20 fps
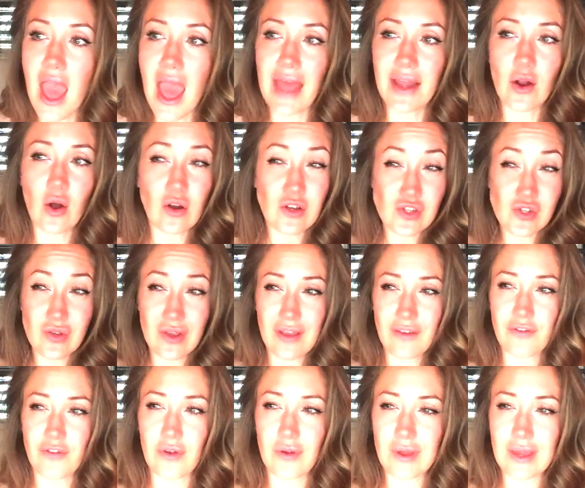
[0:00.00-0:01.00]
and also
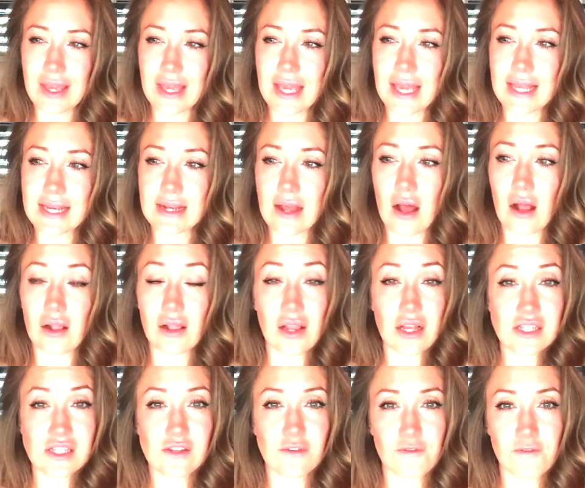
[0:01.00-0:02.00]
if you eat
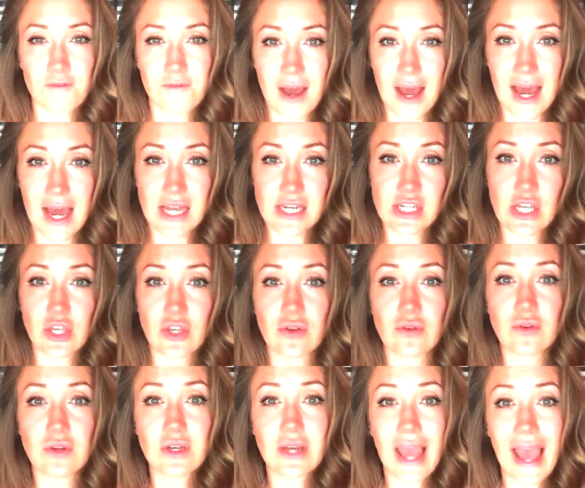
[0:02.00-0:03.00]
lots of fat,
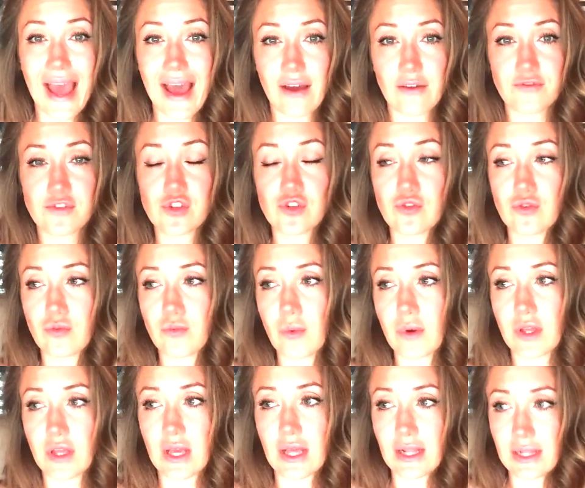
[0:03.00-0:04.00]
you have to,
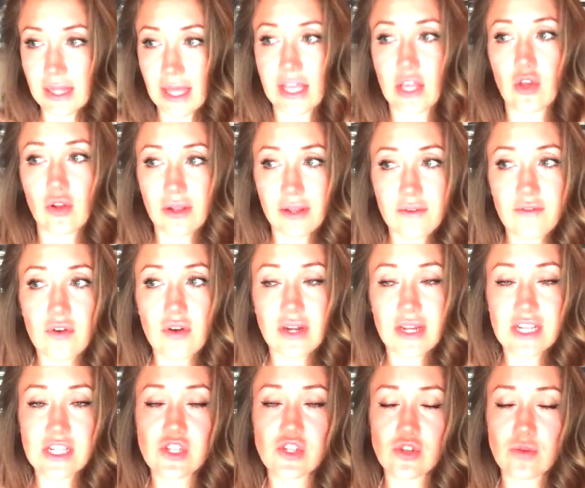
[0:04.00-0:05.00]
like, your liver
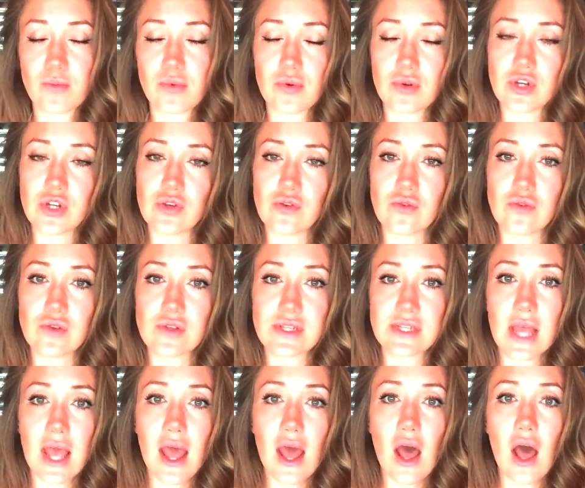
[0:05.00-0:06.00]
needs to
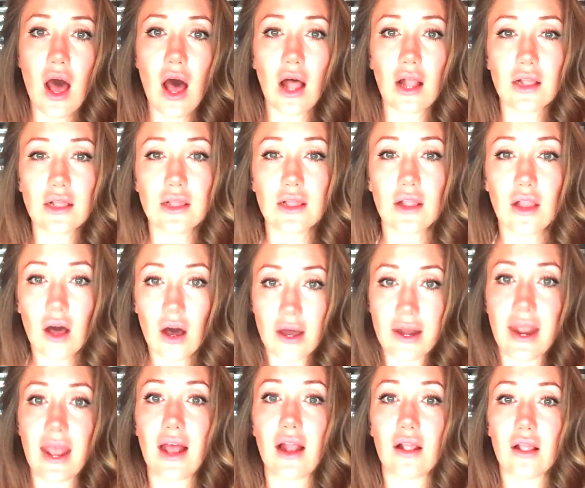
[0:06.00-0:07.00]
produce a lot